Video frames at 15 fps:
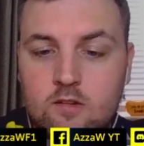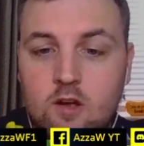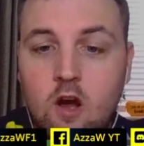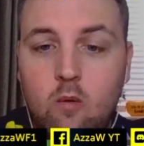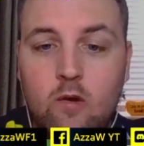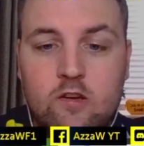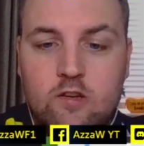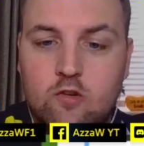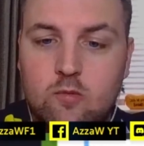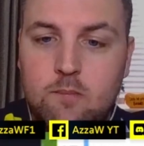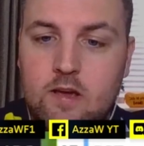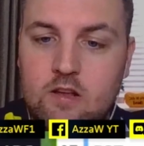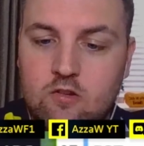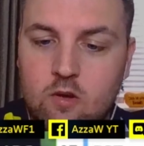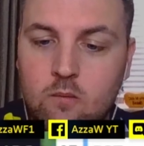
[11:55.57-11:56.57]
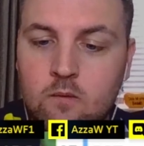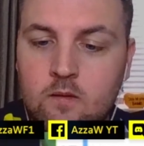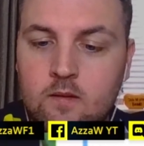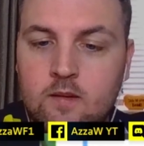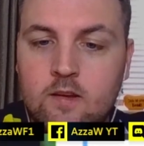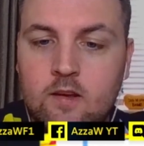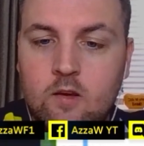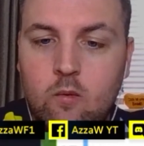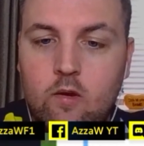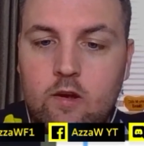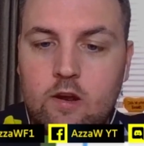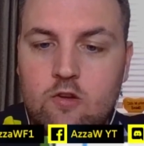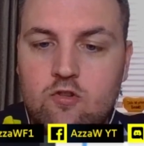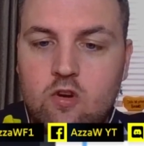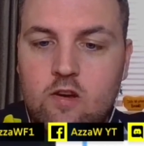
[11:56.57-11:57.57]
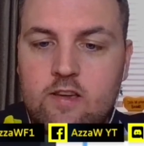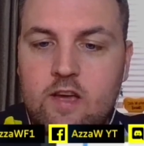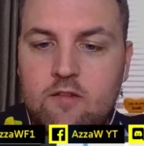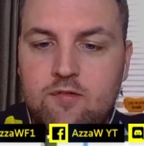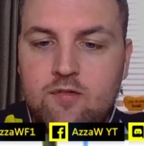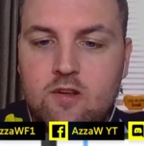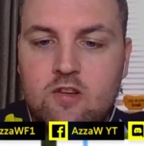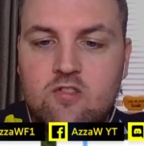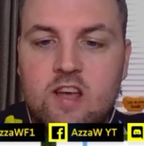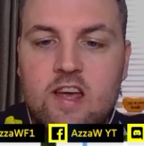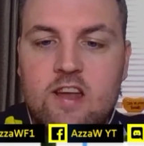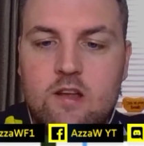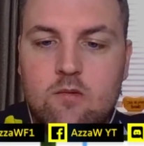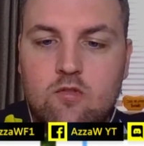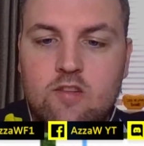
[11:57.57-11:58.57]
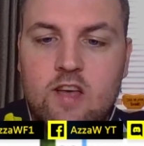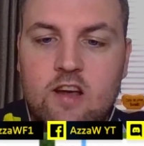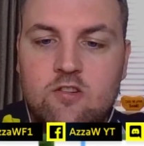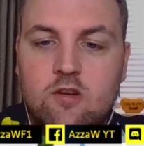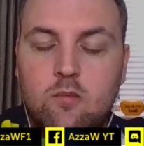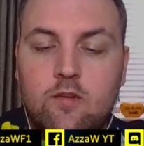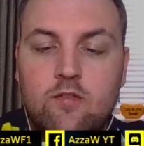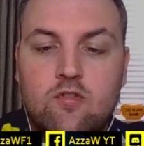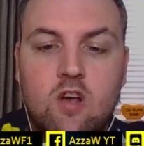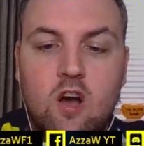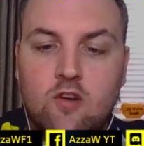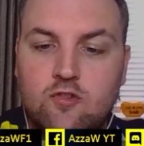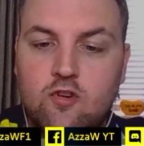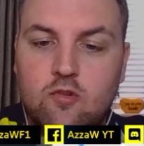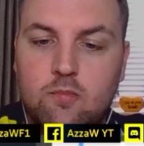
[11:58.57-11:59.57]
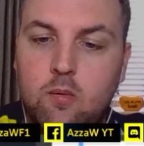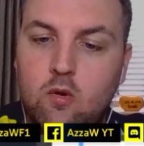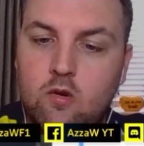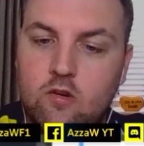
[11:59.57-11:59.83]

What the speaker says: I wish it was P2. We're going to try and get through the stadium section with Sargent's poor